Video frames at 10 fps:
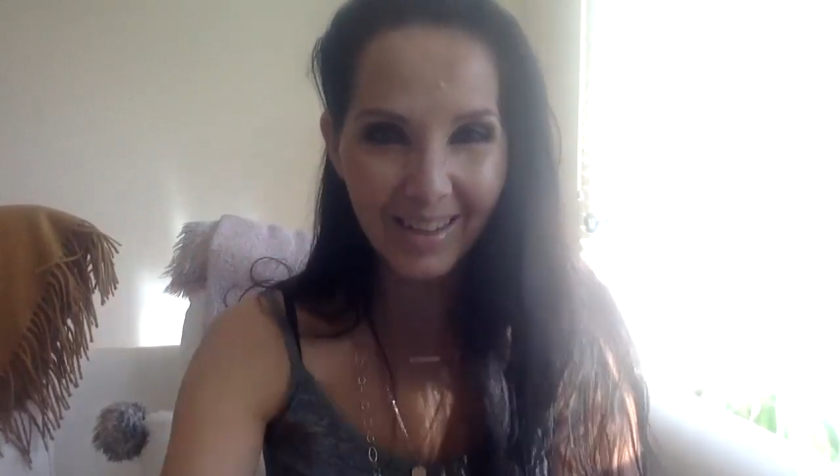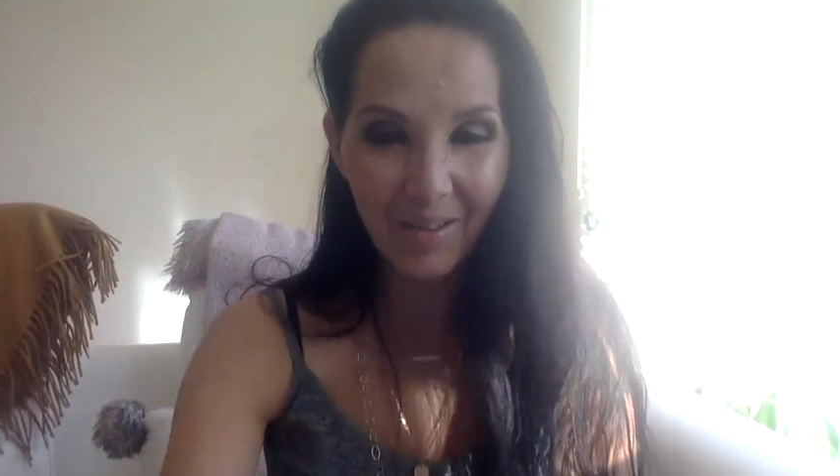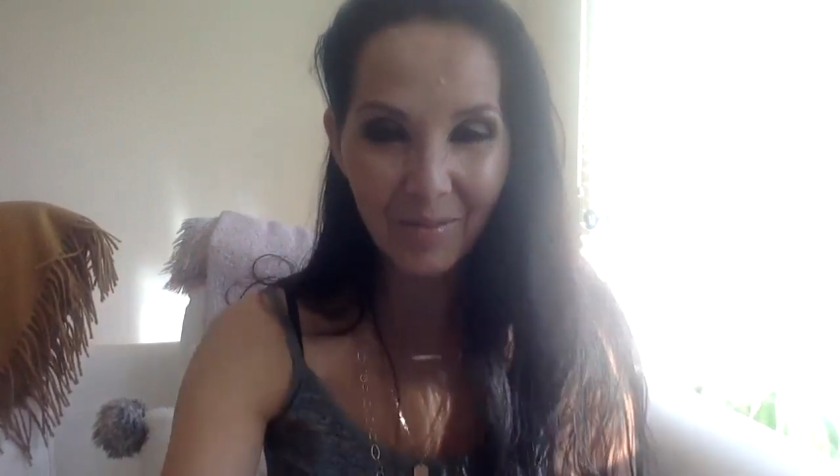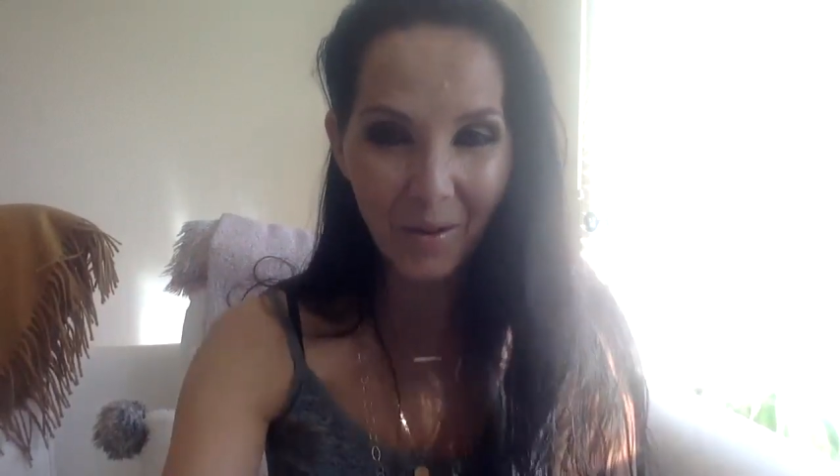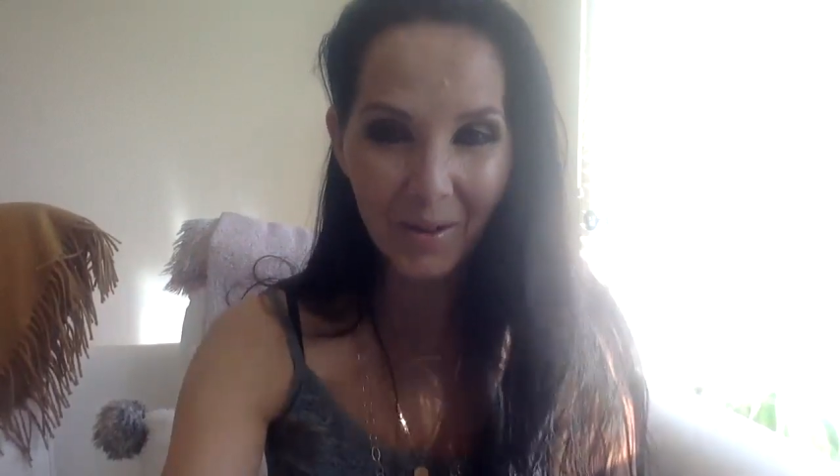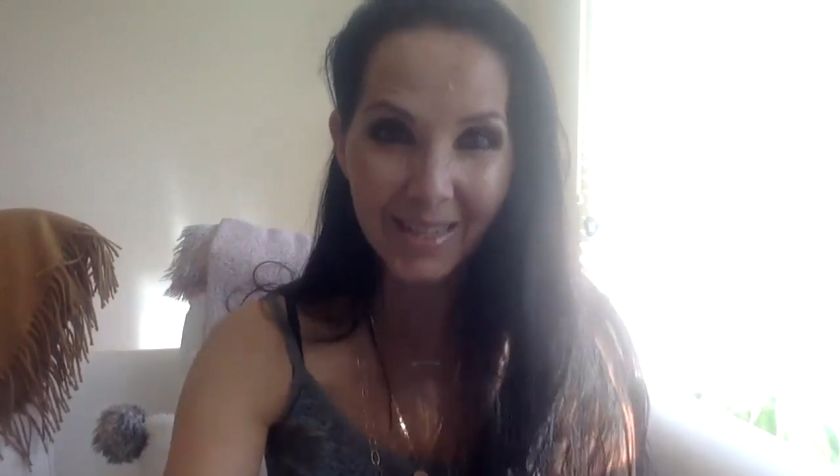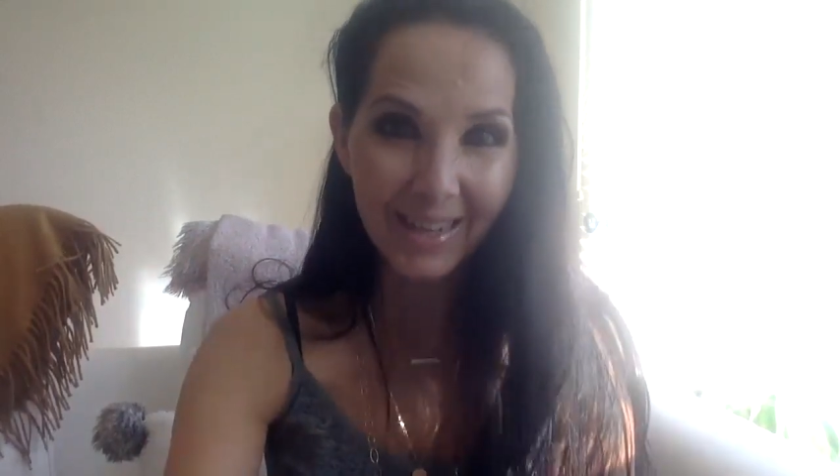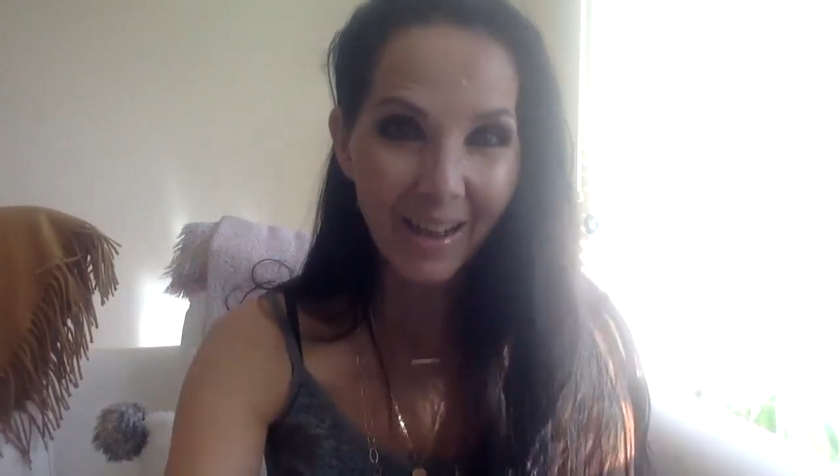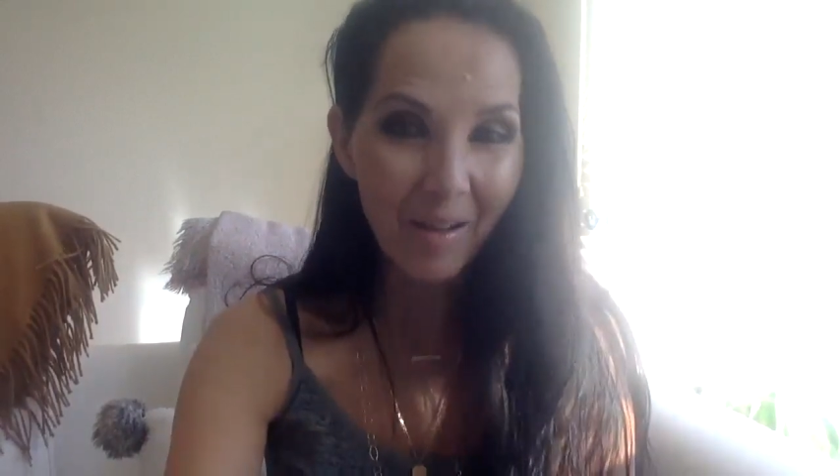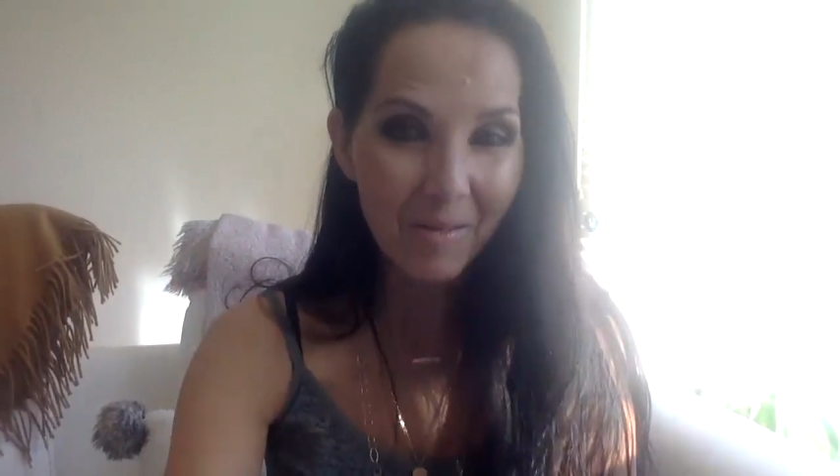of course,
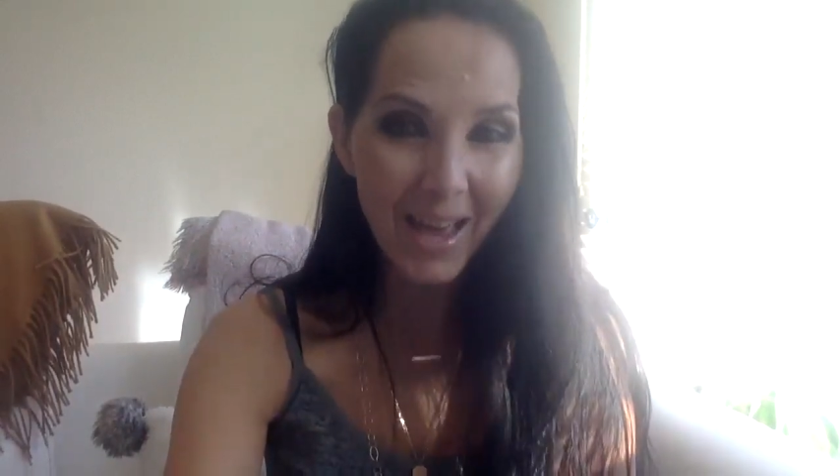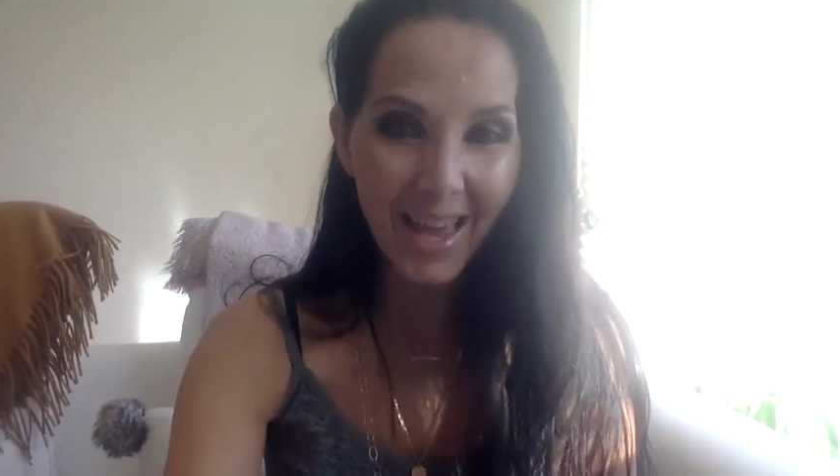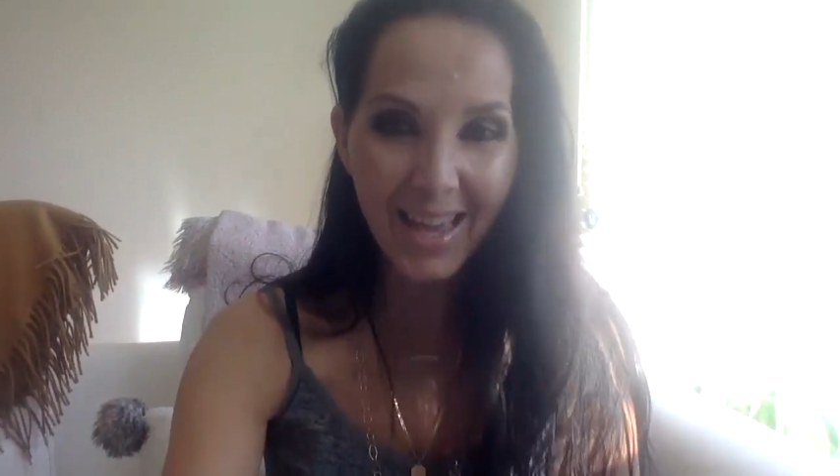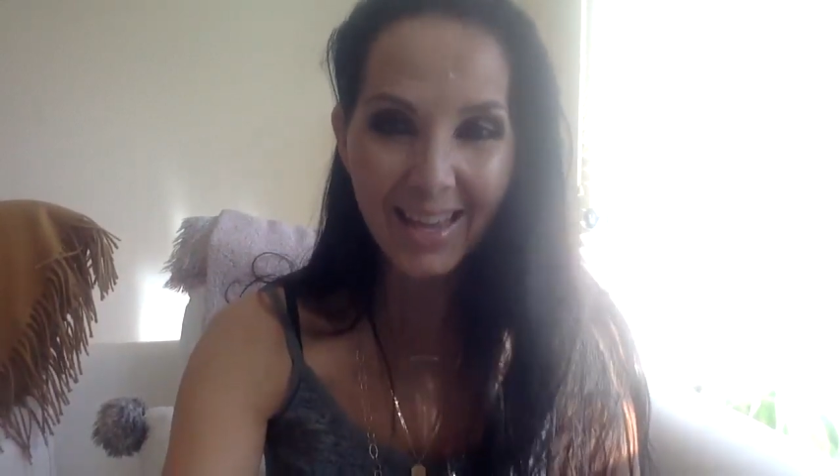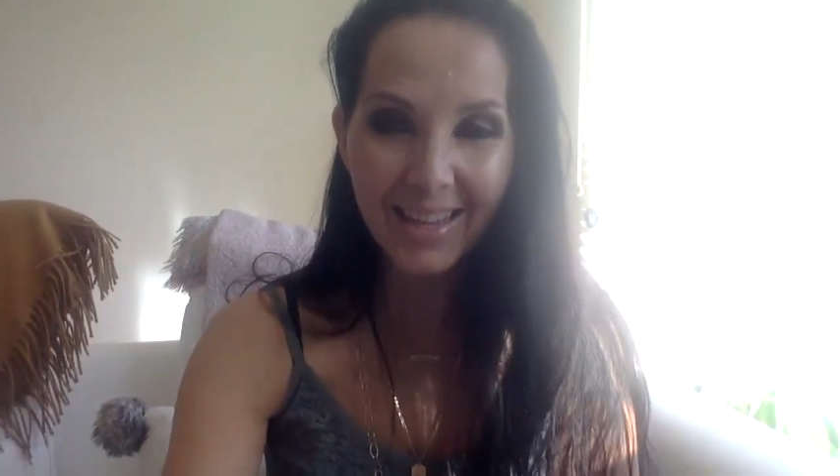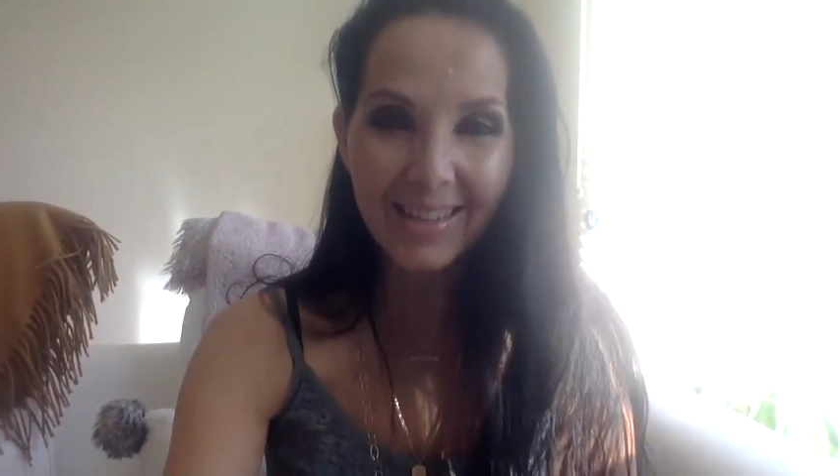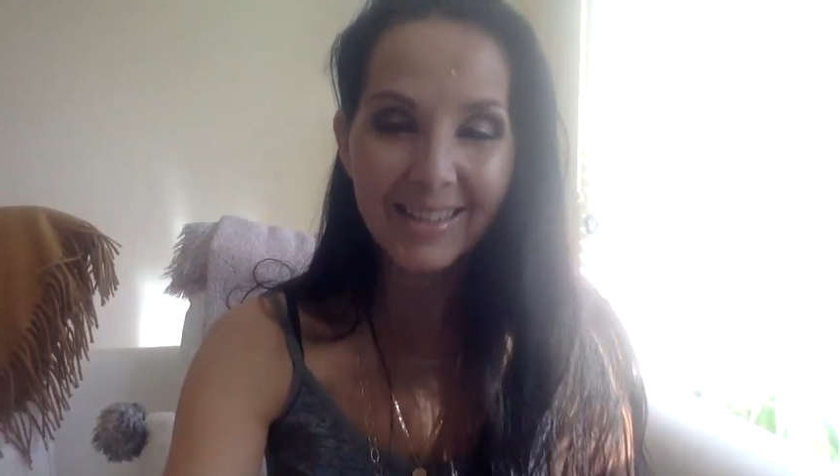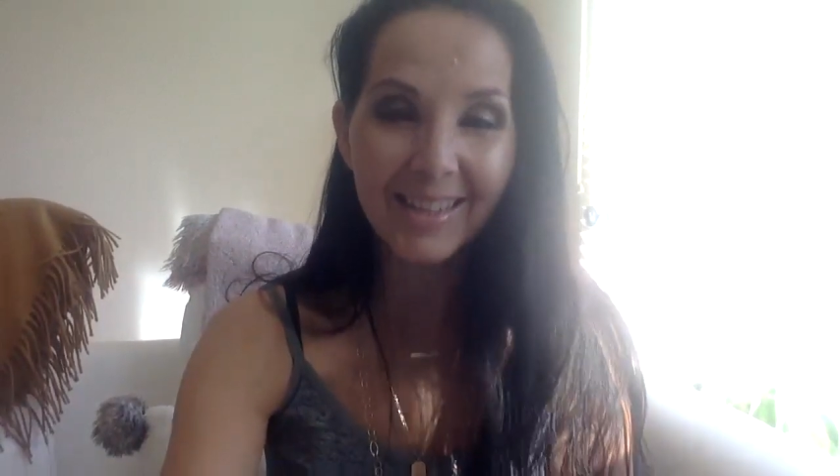and always.